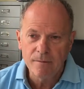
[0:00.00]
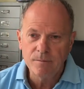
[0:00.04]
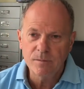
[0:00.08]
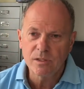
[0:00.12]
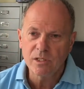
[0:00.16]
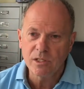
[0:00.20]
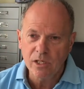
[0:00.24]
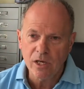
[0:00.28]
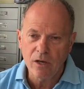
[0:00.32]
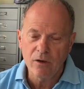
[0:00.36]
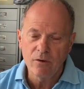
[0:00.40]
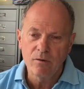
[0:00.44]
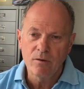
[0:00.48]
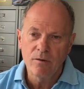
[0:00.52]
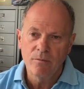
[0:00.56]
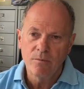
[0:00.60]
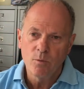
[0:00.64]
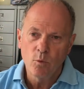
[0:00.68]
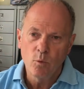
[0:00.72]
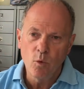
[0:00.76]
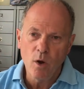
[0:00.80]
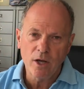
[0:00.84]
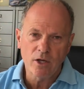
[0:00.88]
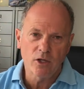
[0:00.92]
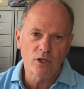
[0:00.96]
So
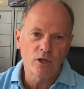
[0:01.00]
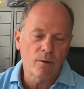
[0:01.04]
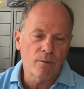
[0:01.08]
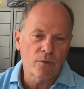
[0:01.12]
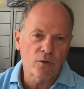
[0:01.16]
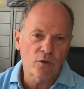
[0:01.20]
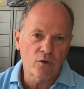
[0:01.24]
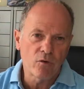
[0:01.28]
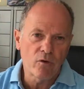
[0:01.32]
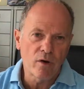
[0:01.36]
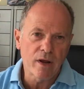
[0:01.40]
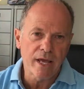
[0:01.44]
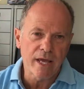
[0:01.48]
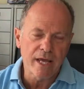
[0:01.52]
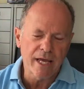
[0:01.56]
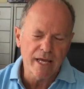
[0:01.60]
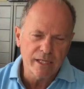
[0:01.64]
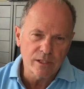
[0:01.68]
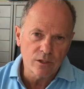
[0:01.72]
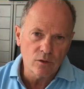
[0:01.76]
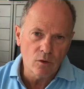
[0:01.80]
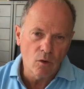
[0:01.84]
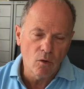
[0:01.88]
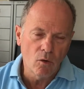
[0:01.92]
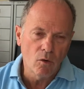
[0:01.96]
workshop 3
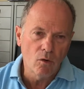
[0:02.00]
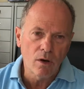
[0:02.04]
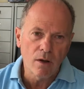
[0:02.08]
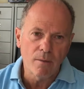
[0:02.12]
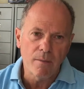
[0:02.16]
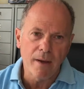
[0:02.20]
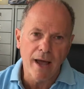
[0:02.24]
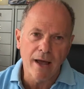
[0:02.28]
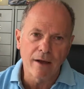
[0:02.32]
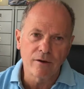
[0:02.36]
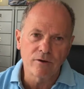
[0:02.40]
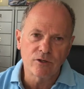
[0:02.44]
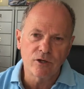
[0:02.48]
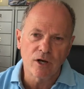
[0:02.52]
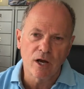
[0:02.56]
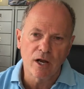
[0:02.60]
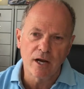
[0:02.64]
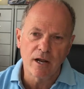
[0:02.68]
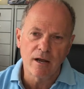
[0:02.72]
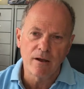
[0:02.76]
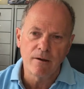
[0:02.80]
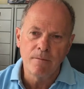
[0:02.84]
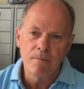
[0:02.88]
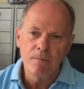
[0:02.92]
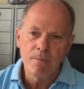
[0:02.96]
is all about trying
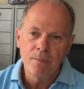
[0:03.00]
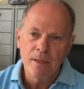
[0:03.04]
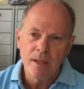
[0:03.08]
to